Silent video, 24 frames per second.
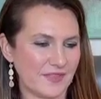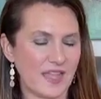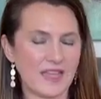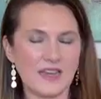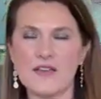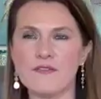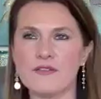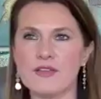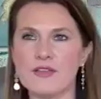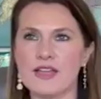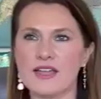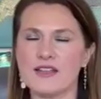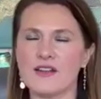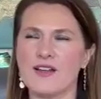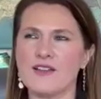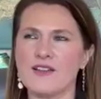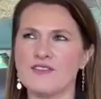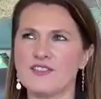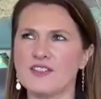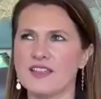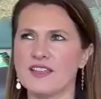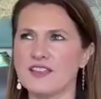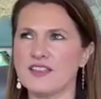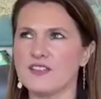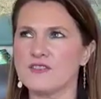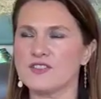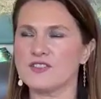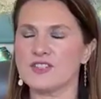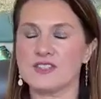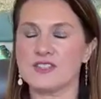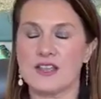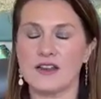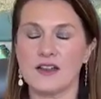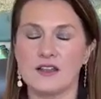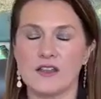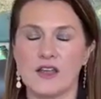I love it. I feel like you've
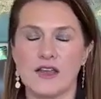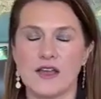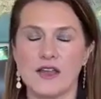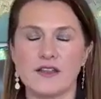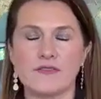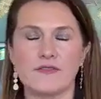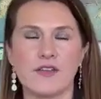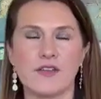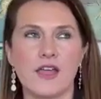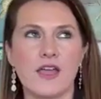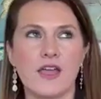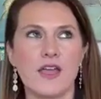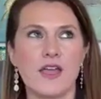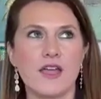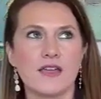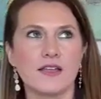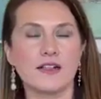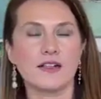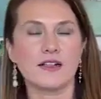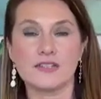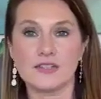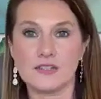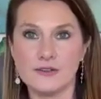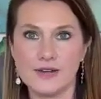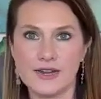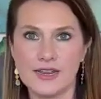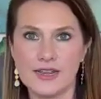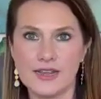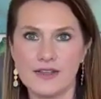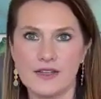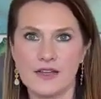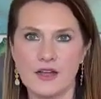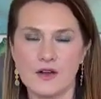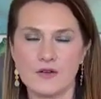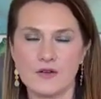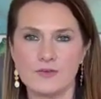just done a lot of
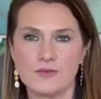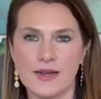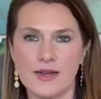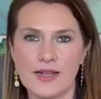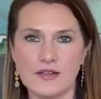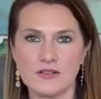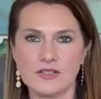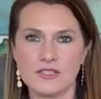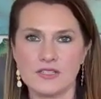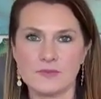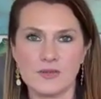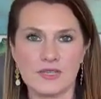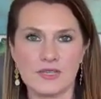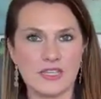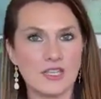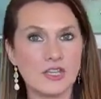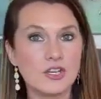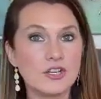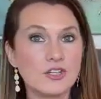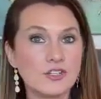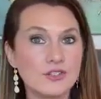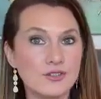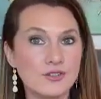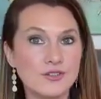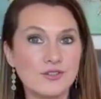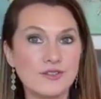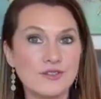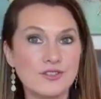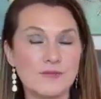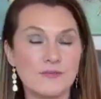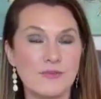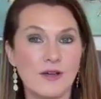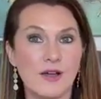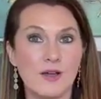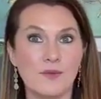clearing around speaking your truth